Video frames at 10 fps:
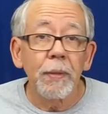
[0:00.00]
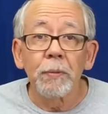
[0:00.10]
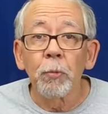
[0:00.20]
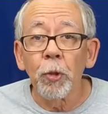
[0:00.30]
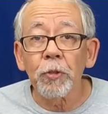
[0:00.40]

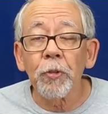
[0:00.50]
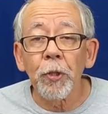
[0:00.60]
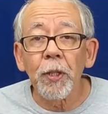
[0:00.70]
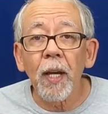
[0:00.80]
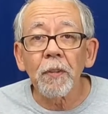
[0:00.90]
works
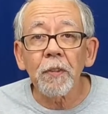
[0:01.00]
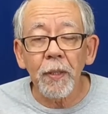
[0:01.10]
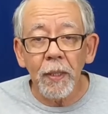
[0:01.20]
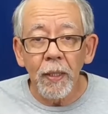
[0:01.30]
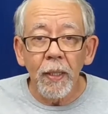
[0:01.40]
very
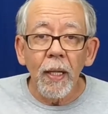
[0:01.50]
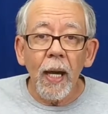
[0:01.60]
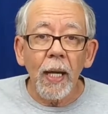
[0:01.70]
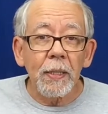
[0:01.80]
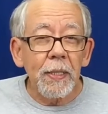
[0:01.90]
nicely.
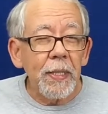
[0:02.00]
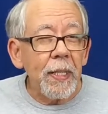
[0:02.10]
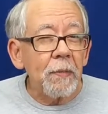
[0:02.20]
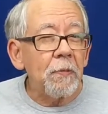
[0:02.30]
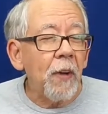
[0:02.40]
I
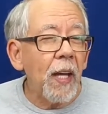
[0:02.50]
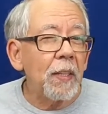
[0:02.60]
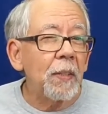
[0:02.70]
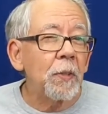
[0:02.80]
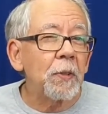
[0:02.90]
did find
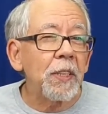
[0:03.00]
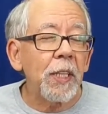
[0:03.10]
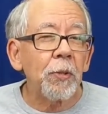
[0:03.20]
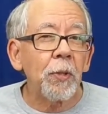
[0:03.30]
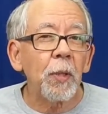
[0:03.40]
a little
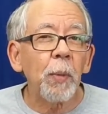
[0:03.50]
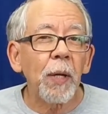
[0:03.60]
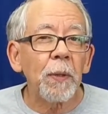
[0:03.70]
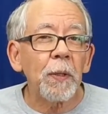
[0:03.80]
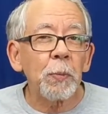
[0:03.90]
secret
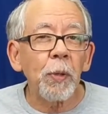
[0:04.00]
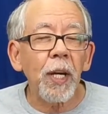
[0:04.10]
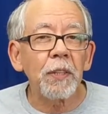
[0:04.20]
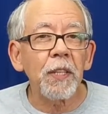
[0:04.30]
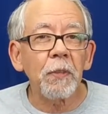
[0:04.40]
about this
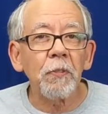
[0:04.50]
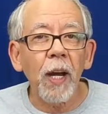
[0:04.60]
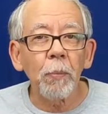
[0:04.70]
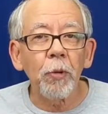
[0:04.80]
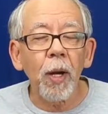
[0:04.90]
plastic
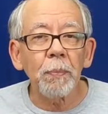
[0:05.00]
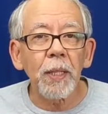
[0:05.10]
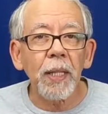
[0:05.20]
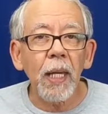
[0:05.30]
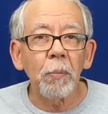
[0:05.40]
fiber
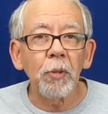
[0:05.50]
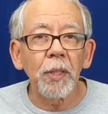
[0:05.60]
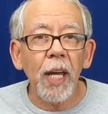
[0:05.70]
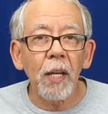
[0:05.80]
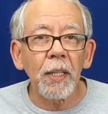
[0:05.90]
optic cable
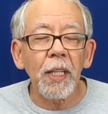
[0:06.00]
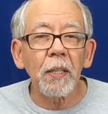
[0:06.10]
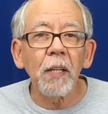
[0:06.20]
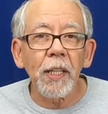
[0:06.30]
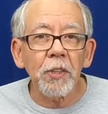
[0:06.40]
and how to
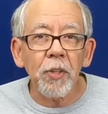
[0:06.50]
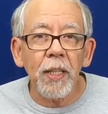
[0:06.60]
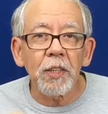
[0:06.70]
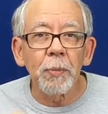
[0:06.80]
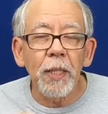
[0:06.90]
get light
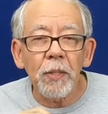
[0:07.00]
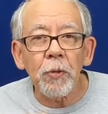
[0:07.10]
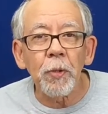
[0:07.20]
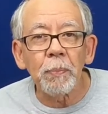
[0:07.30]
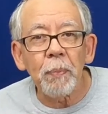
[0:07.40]
transmitted
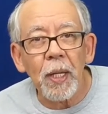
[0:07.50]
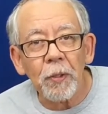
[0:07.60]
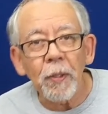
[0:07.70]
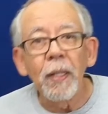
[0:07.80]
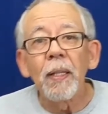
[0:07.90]
through it
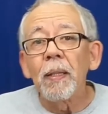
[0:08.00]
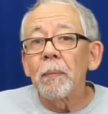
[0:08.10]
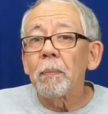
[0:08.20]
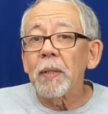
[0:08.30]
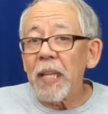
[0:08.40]
better,
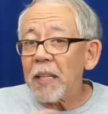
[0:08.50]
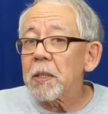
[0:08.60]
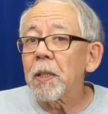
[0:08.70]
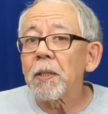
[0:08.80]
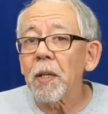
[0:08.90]
but that's
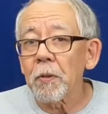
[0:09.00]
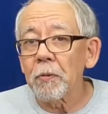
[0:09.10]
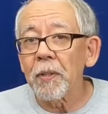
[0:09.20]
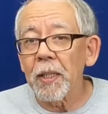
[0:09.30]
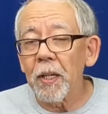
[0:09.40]
in another
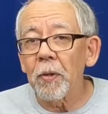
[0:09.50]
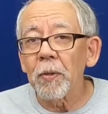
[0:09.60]
video.